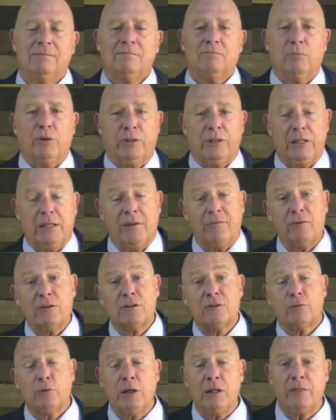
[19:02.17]
But the difference
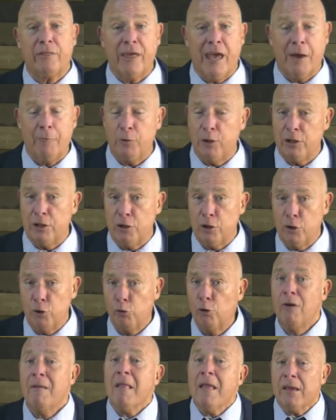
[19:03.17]
between them and
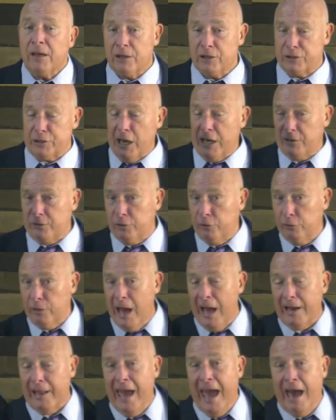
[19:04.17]
you is they do
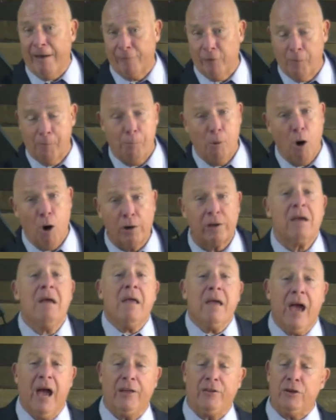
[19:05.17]
not have a book,
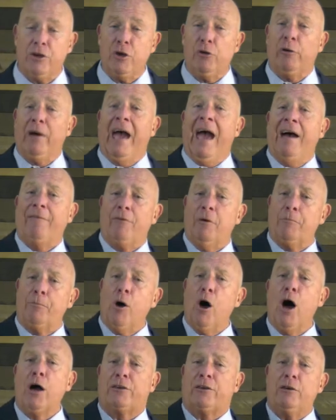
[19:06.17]
and you have a
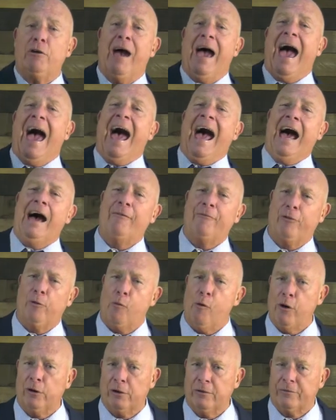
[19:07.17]
book. You have the
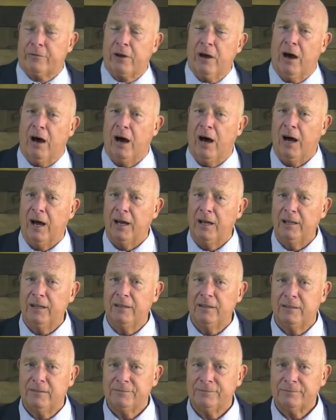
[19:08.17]
Word of God.
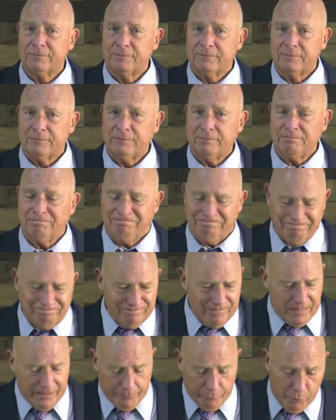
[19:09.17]

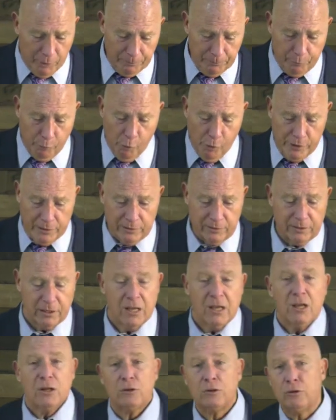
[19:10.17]
At one point,
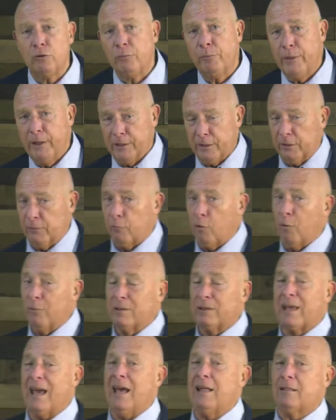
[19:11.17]
2 billion
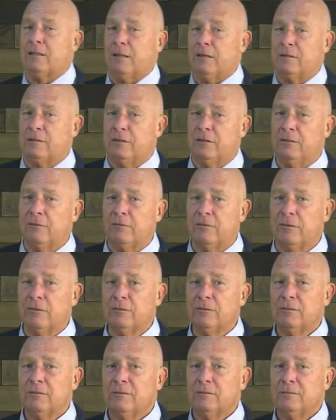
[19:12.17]
Roman Catholics in the world.